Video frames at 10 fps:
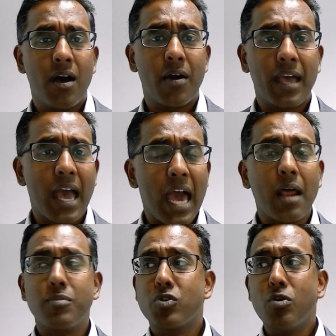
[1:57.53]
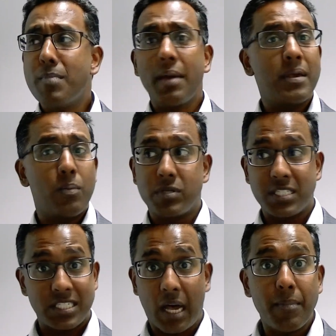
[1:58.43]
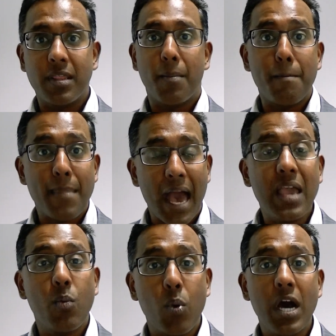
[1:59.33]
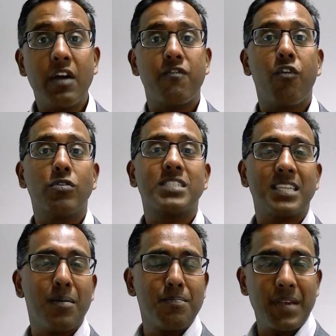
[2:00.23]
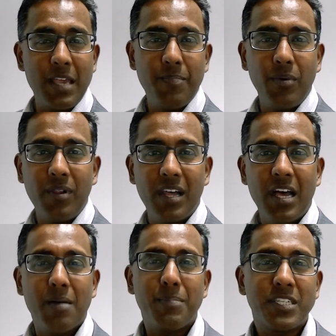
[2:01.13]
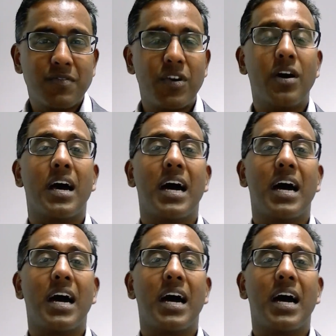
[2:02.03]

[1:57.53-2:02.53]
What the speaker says: Okay, and I'm sure maybe some of them may work for some people, but you've got to